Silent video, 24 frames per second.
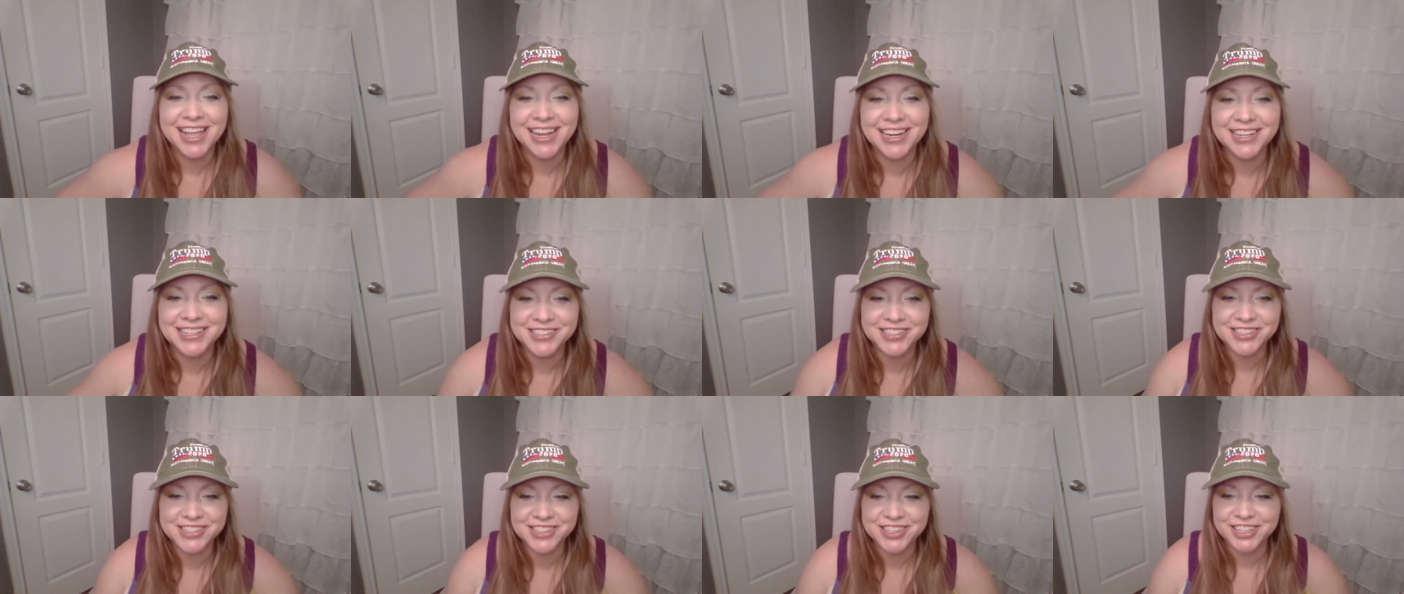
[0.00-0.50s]
it
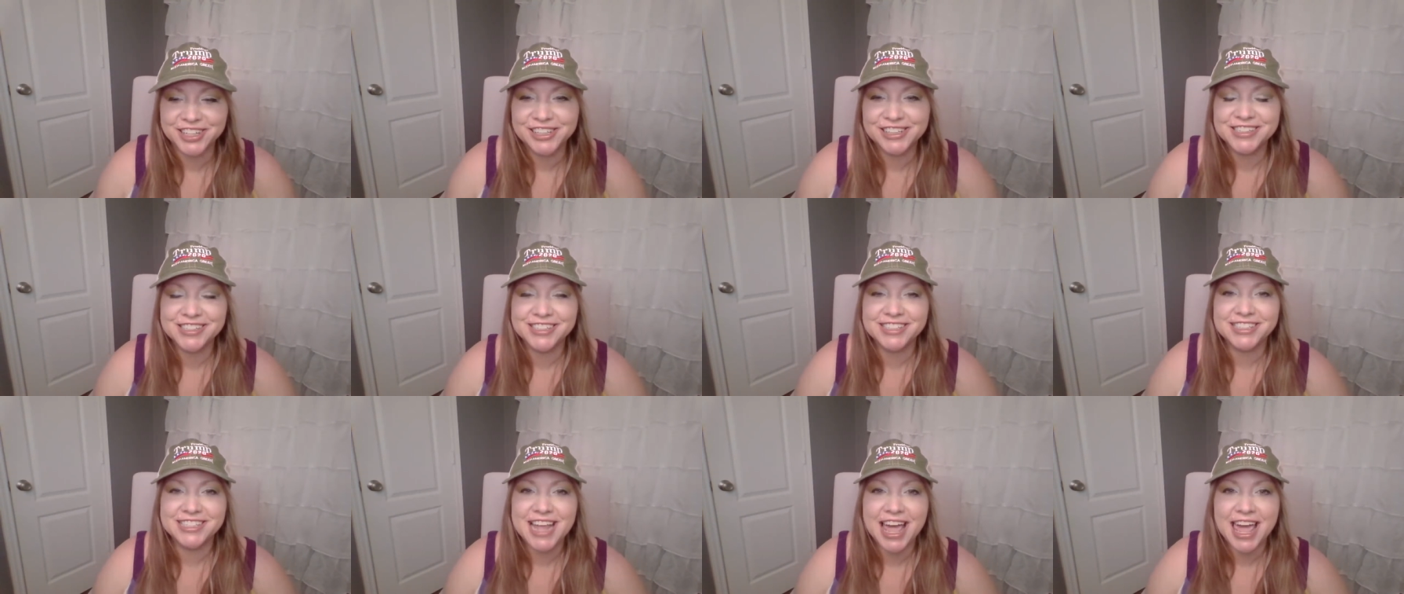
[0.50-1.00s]
is
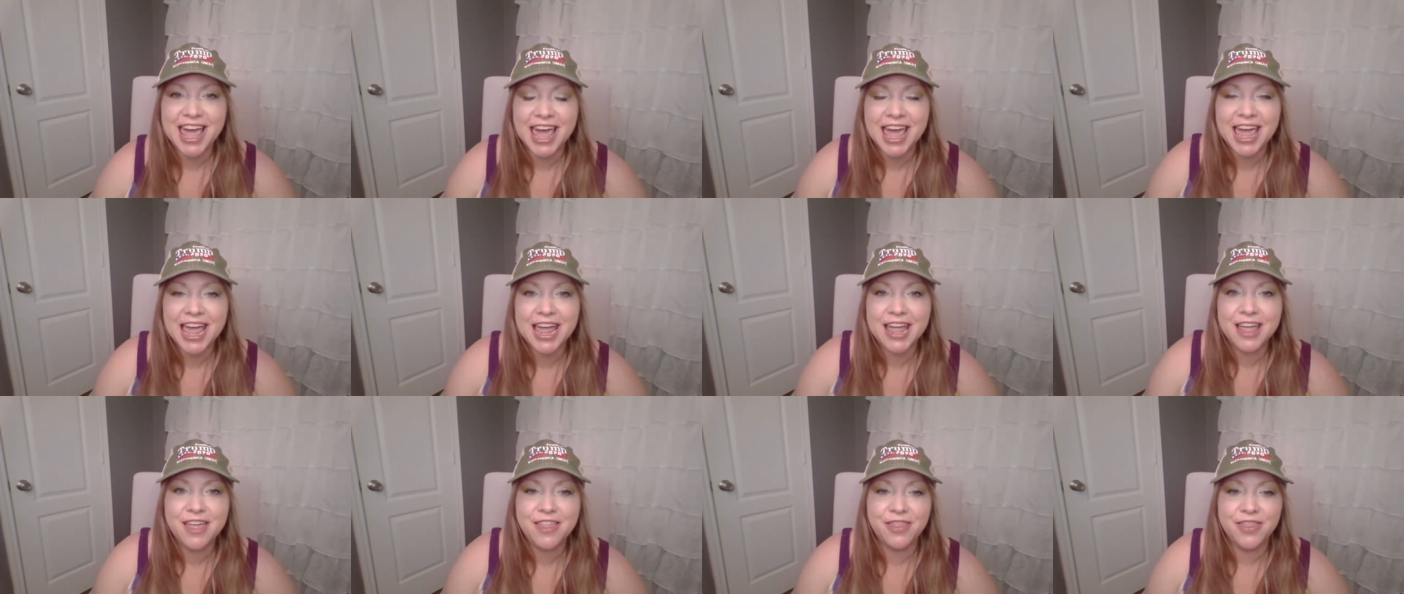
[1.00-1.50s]

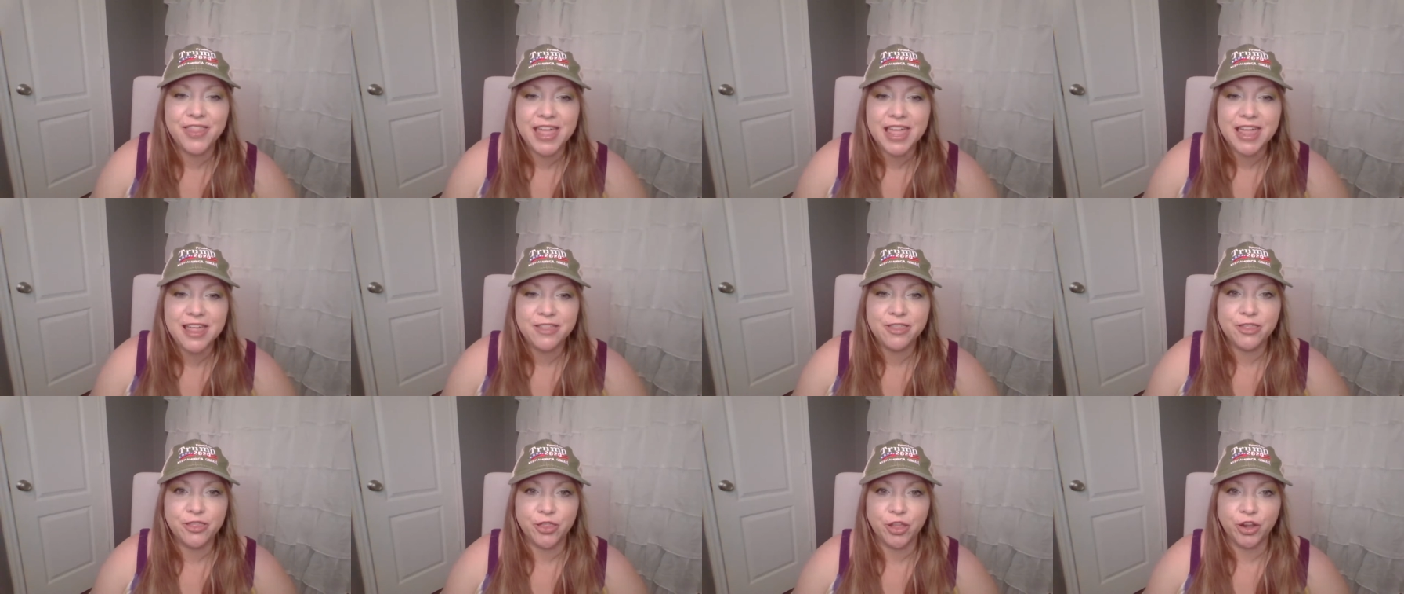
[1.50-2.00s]
Thursday,
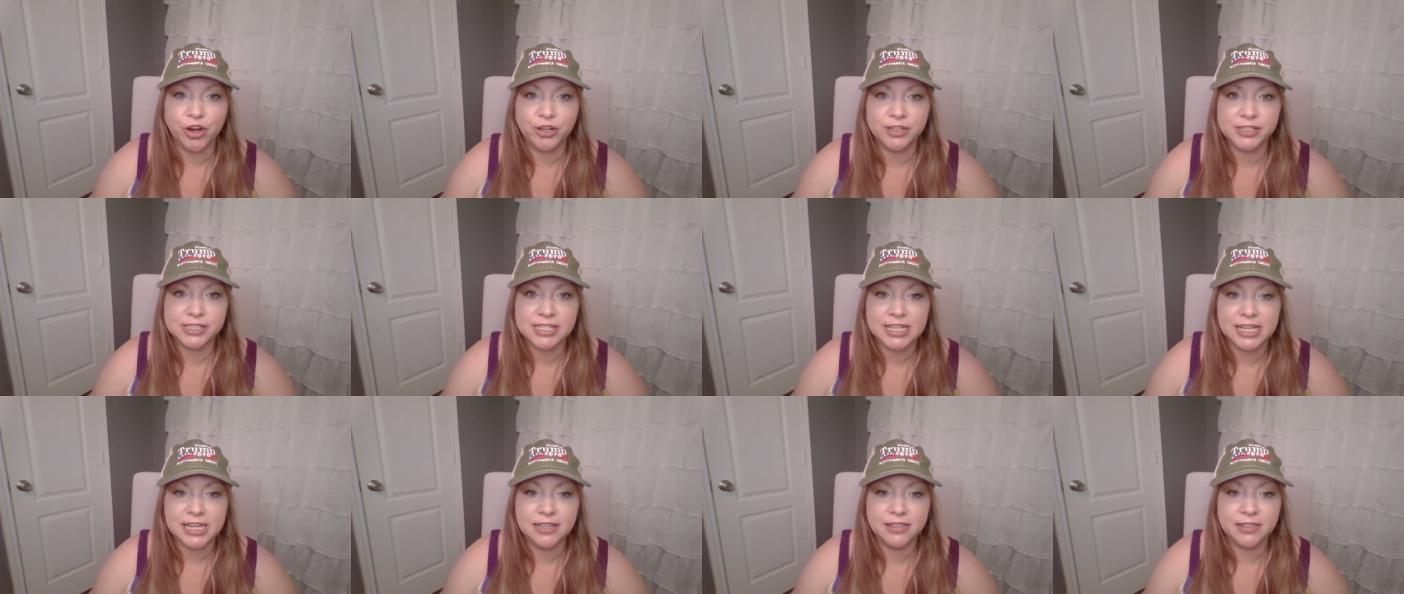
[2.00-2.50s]
the
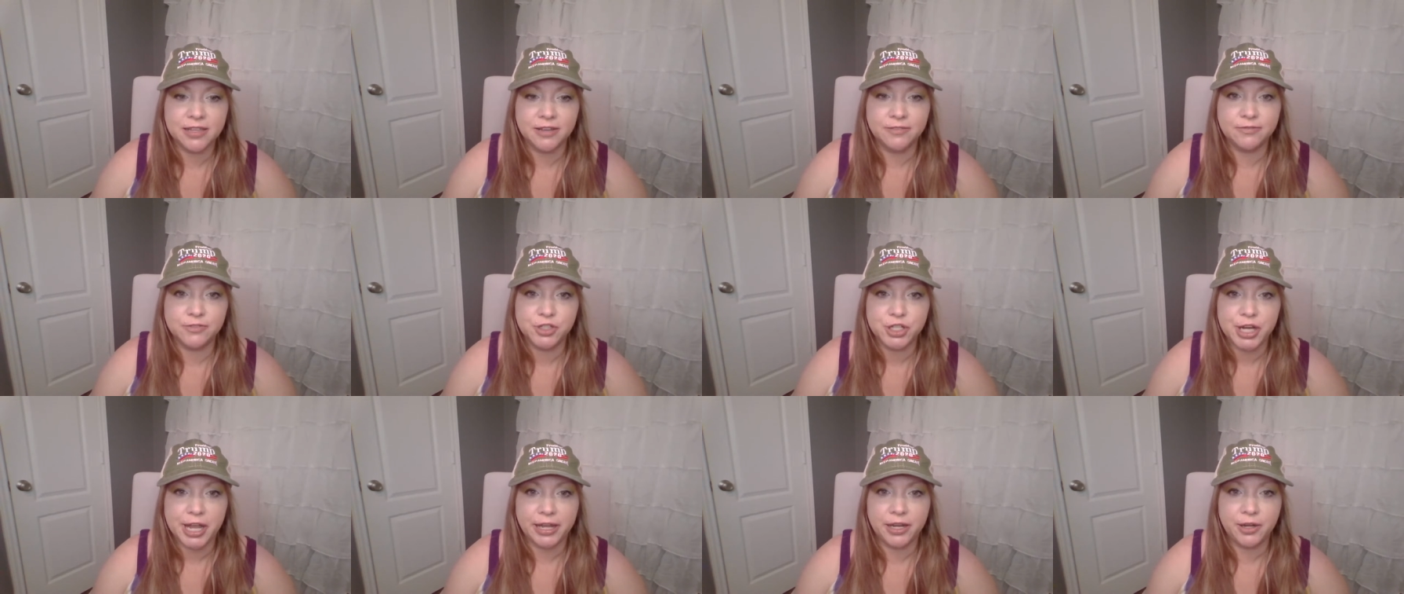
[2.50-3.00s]
13th
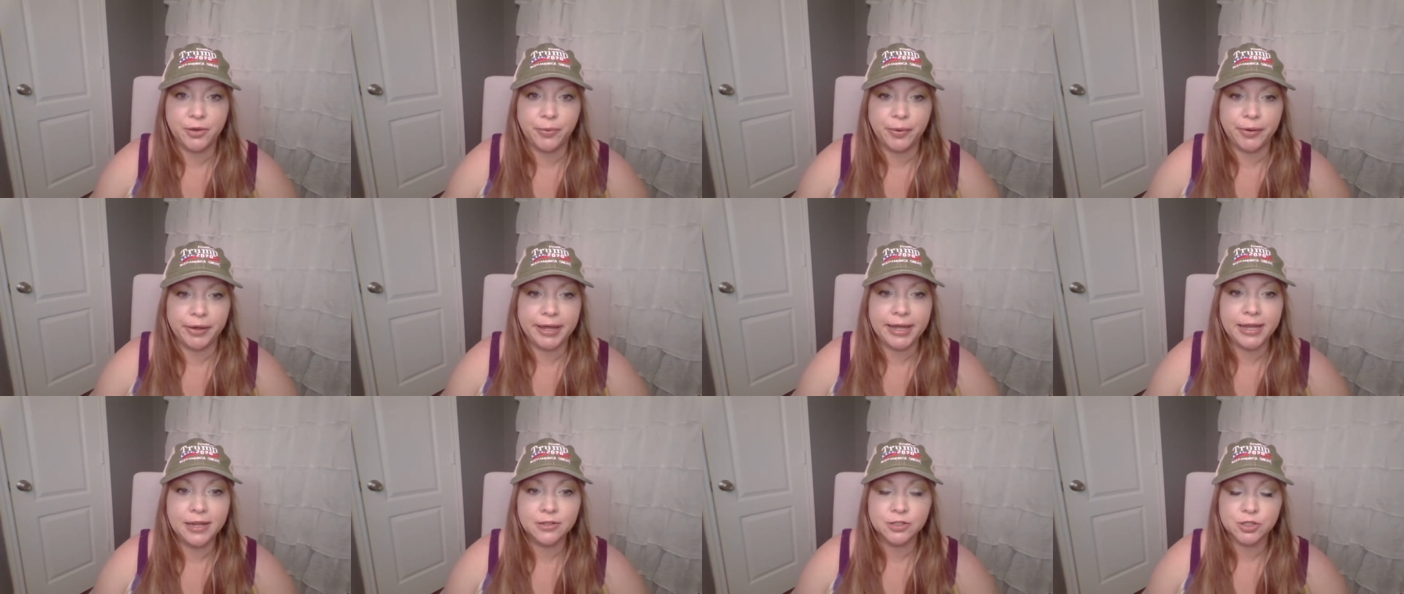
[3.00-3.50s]
of
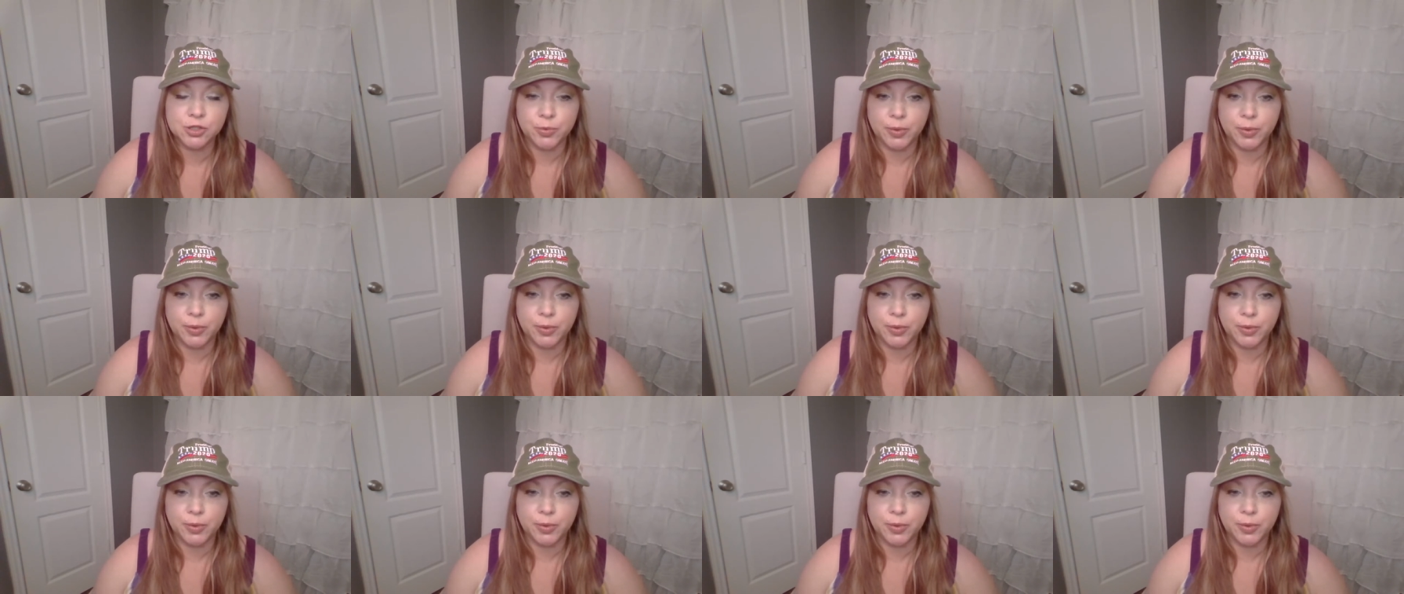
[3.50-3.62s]
January,